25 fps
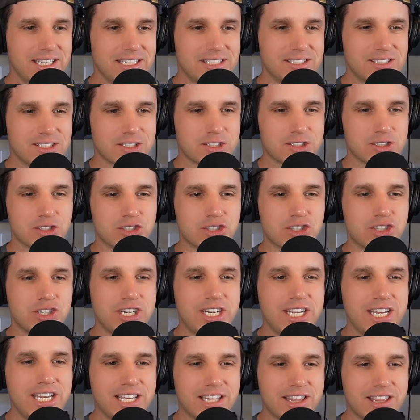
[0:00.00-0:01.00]
Sixers
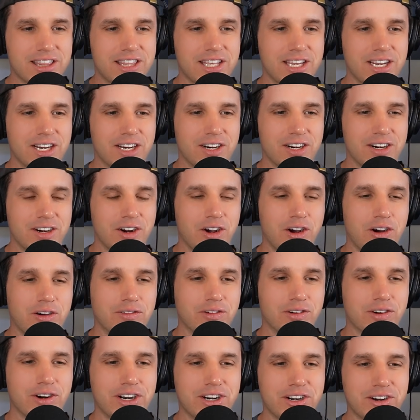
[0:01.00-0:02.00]
could hit their
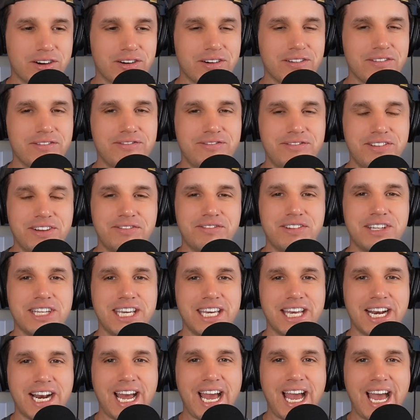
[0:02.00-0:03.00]
over-under of
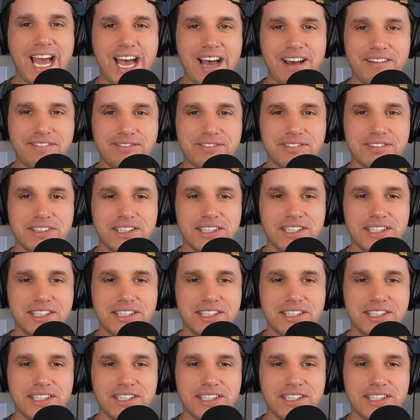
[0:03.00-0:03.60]
50.5